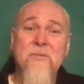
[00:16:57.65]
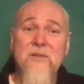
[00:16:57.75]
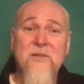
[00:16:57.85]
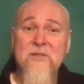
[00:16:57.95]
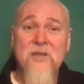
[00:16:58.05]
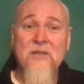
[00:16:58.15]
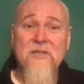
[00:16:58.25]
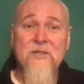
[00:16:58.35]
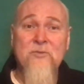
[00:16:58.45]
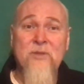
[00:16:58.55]

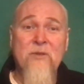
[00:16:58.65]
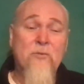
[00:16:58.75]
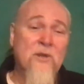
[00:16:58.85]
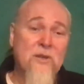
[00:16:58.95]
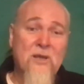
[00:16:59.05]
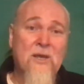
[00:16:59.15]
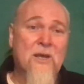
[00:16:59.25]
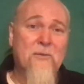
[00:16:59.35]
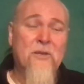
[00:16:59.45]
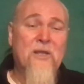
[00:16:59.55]
discuss this with anyone.
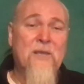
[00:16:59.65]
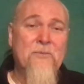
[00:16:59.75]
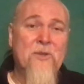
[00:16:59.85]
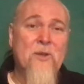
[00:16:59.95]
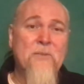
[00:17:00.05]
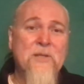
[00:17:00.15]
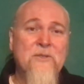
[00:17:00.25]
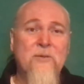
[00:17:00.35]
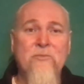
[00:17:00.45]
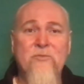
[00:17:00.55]
I'm going to keep the
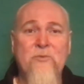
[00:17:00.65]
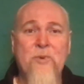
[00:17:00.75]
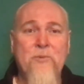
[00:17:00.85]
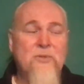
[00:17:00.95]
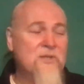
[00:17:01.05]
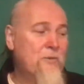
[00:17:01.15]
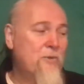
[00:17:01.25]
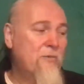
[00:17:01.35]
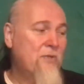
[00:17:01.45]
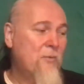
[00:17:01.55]
comments open for people to say
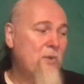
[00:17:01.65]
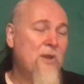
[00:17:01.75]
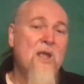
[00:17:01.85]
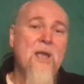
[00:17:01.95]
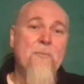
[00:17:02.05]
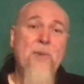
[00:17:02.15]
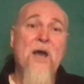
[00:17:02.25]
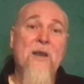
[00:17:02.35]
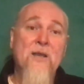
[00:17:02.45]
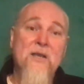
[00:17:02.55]
whatever they want.
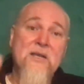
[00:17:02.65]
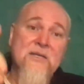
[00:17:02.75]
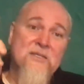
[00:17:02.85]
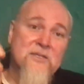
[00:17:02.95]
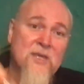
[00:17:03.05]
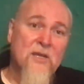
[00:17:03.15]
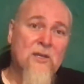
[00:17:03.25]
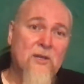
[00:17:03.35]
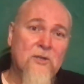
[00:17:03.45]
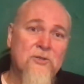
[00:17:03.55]
But
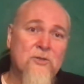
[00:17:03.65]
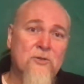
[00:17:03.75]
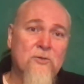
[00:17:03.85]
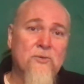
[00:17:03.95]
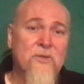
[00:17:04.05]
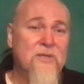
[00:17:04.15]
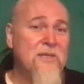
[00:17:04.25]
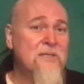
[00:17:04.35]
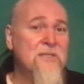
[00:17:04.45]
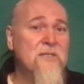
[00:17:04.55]
psychological,
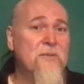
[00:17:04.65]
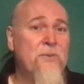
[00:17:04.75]
this is the